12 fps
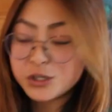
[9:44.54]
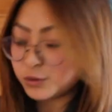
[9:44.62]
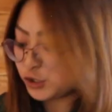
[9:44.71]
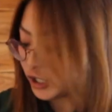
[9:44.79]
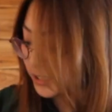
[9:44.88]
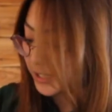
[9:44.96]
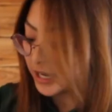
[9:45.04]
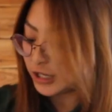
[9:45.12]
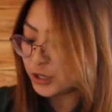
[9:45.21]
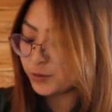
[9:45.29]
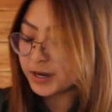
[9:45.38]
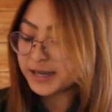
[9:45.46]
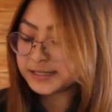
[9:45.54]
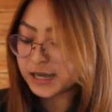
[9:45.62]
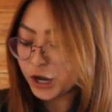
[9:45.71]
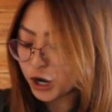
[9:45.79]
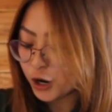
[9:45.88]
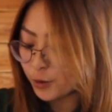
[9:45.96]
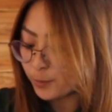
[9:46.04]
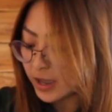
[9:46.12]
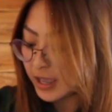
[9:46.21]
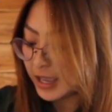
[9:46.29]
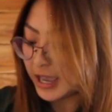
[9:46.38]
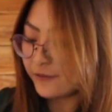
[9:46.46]
just like you guys at home
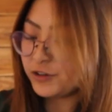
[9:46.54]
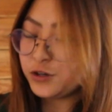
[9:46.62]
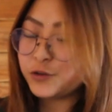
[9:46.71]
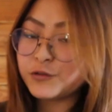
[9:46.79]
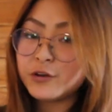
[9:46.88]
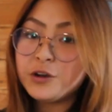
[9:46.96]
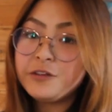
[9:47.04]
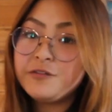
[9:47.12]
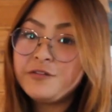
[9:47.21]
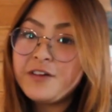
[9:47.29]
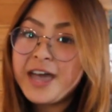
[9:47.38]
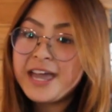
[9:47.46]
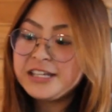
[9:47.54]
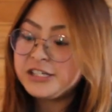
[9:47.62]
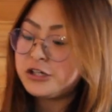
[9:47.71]
having your fruit and veg.